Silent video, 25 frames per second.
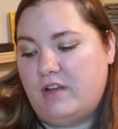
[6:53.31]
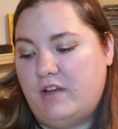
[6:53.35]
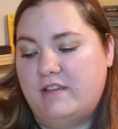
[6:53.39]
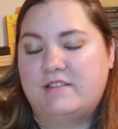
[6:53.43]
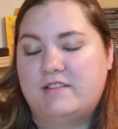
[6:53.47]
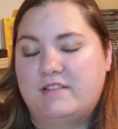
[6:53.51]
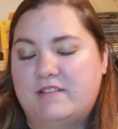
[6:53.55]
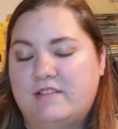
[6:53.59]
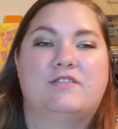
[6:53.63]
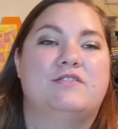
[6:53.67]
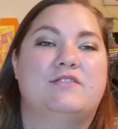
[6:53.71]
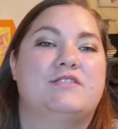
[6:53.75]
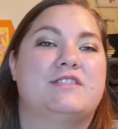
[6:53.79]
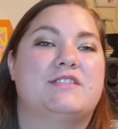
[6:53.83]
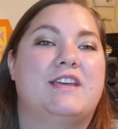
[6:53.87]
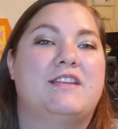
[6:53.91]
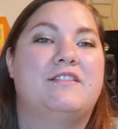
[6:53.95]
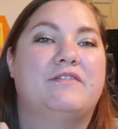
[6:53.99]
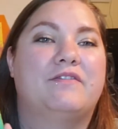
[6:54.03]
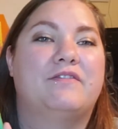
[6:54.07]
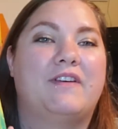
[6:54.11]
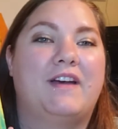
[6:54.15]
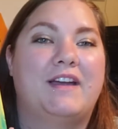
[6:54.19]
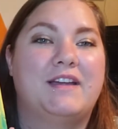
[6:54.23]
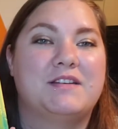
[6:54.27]
A Search and
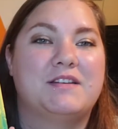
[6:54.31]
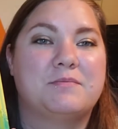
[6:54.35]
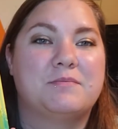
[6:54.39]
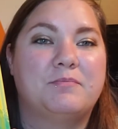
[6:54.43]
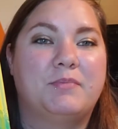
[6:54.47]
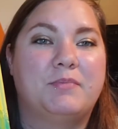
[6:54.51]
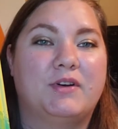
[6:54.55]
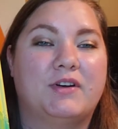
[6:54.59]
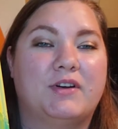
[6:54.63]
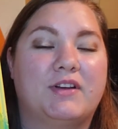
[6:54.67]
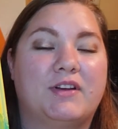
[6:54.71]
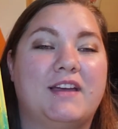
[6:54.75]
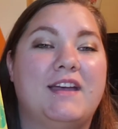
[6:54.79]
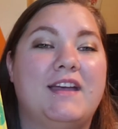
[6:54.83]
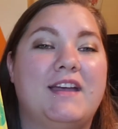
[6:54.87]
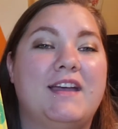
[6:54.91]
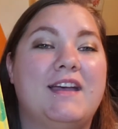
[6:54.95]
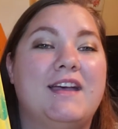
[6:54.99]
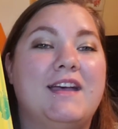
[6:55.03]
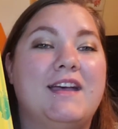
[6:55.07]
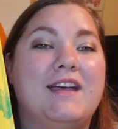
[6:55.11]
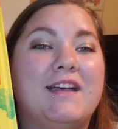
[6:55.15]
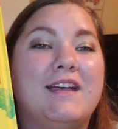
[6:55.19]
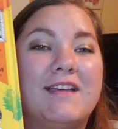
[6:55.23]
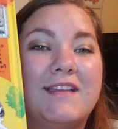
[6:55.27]
Find Book.
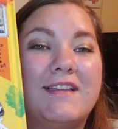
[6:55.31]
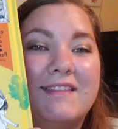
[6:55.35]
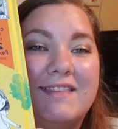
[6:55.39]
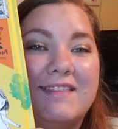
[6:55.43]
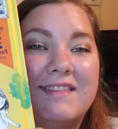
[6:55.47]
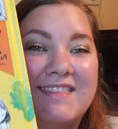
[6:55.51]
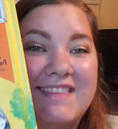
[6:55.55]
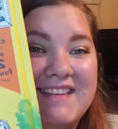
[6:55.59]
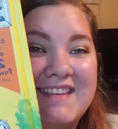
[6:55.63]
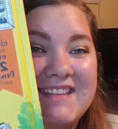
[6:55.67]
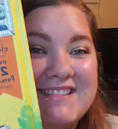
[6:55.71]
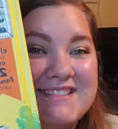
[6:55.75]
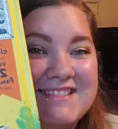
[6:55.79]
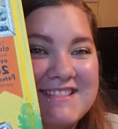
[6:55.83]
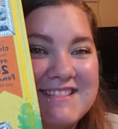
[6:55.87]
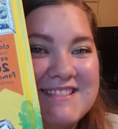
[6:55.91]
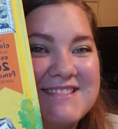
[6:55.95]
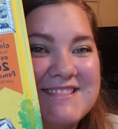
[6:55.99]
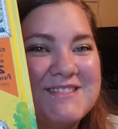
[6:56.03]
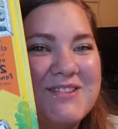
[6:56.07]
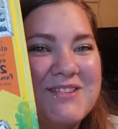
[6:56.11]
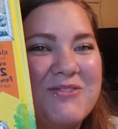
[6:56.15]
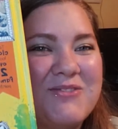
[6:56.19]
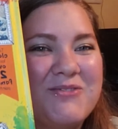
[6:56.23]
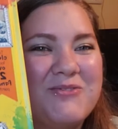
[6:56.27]
This is
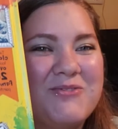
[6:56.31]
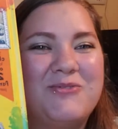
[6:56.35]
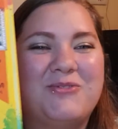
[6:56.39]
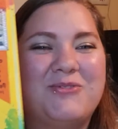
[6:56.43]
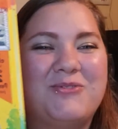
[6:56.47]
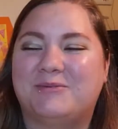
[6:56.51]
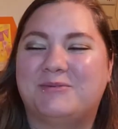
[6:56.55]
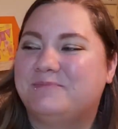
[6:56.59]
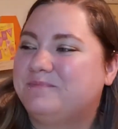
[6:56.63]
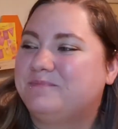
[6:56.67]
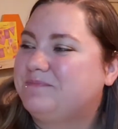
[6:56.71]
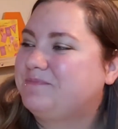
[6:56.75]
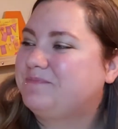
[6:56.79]
so cool.